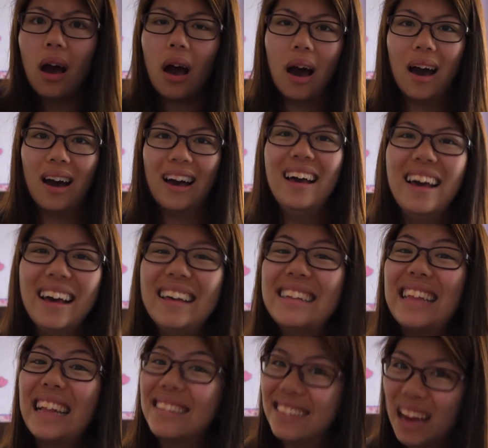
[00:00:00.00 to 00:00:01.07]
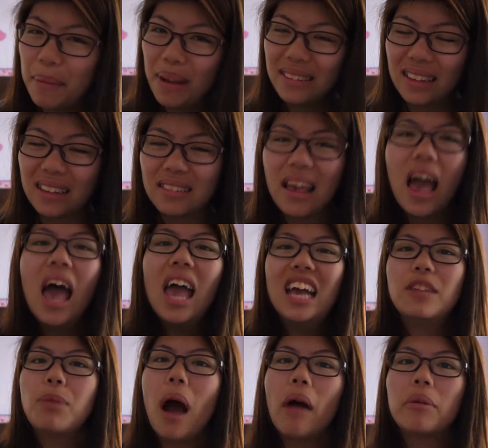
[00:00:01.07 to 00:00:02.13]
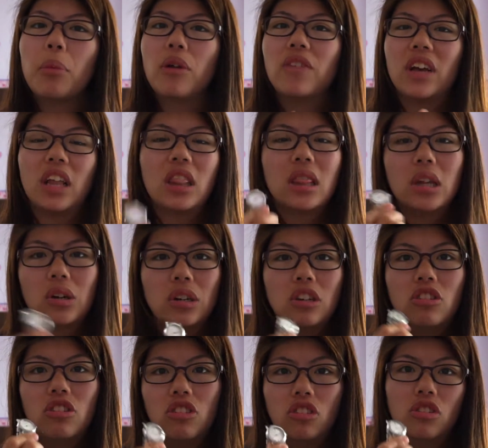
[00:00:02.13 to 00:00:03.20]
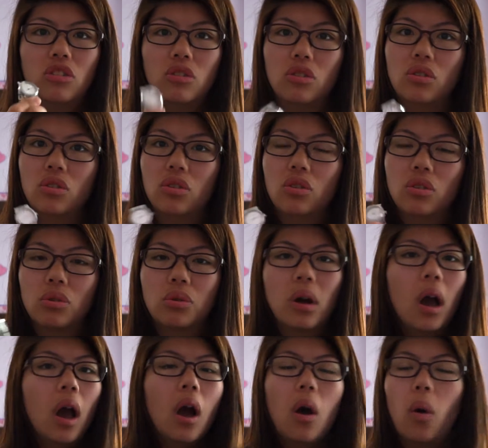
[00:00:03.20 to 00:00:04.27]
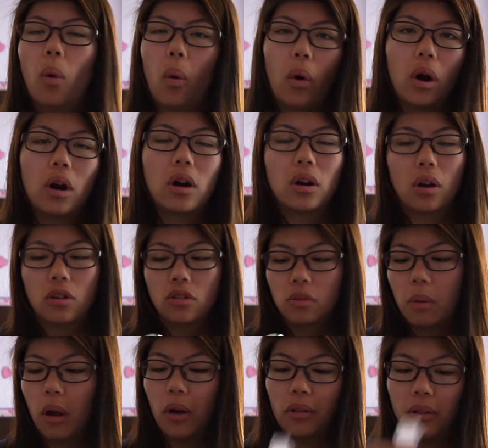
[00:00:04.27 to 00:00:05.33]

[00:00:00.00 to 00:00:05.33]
That did not make sense. It's probably more like a 32 or smaller